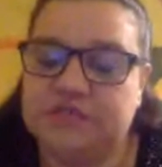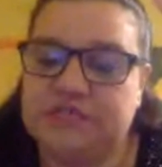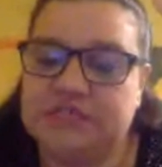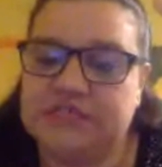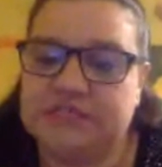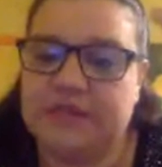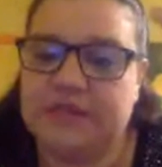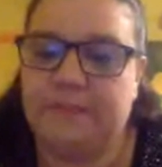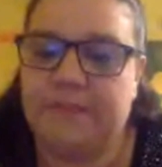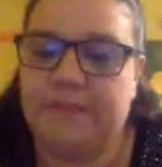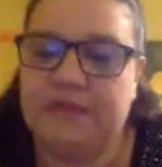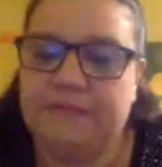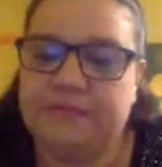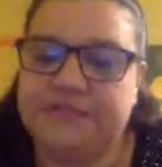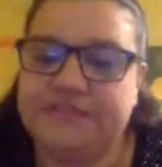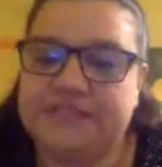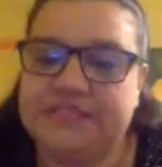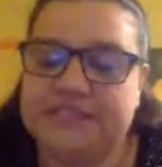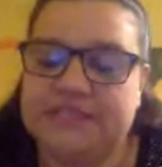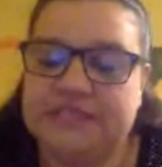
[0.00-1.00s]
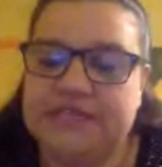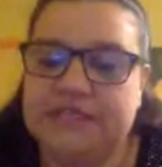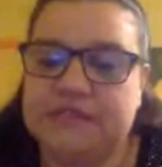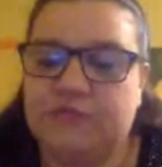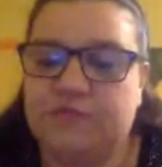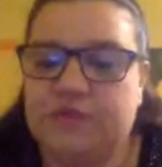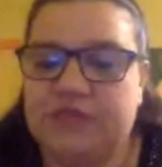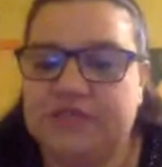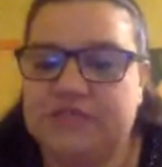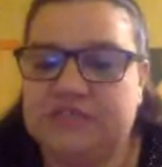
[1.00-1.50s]
is that people see the
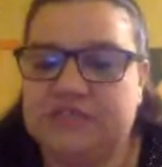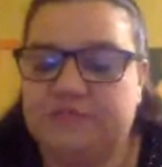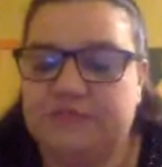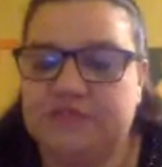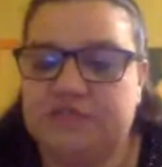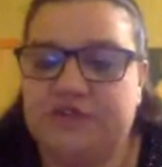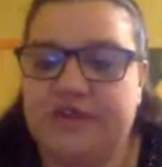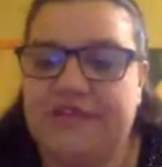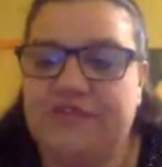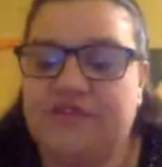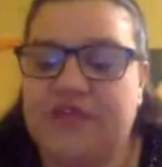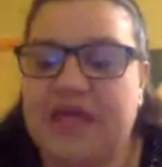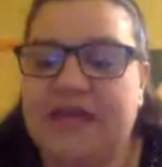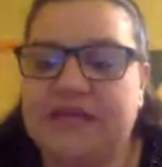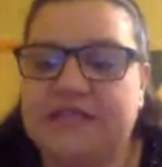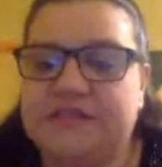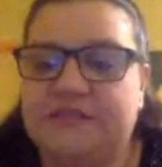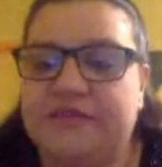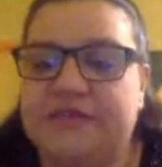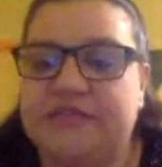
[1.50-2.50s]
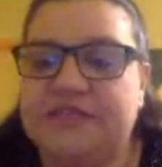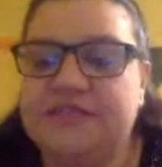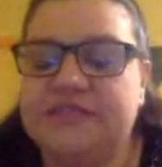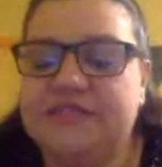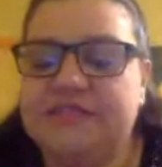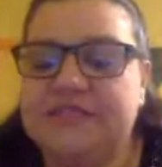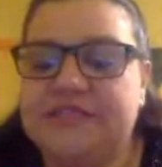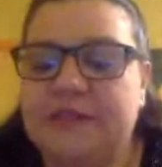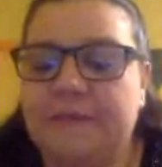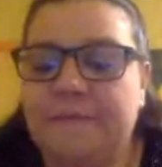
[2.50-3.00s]
worst of the trans
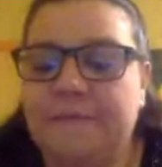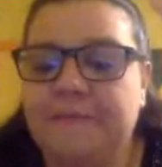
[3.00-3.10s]
activists